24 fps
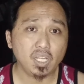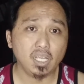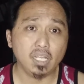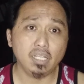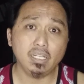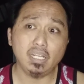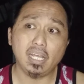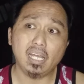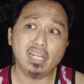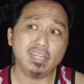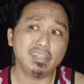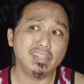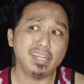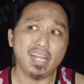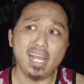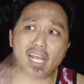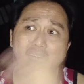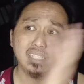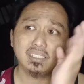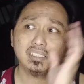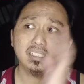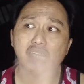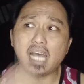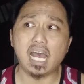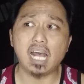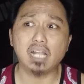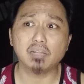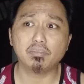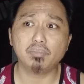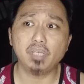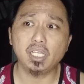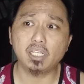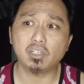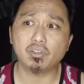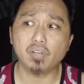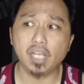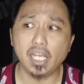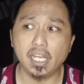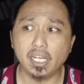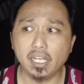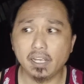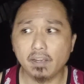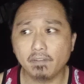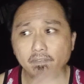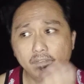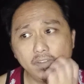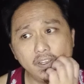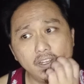And then next, I'll be
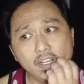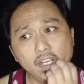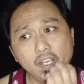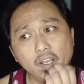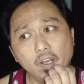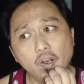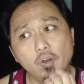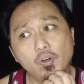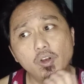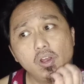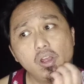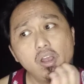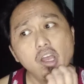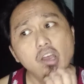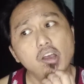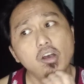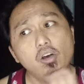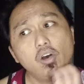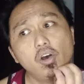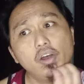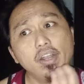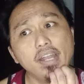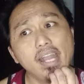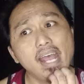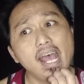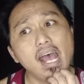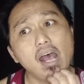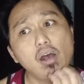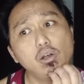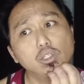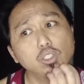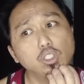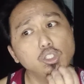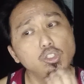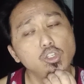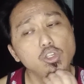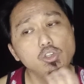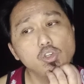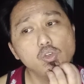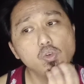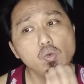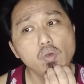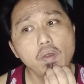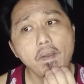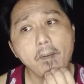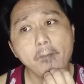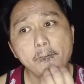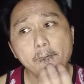creating a video on how
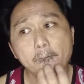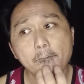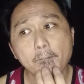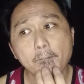to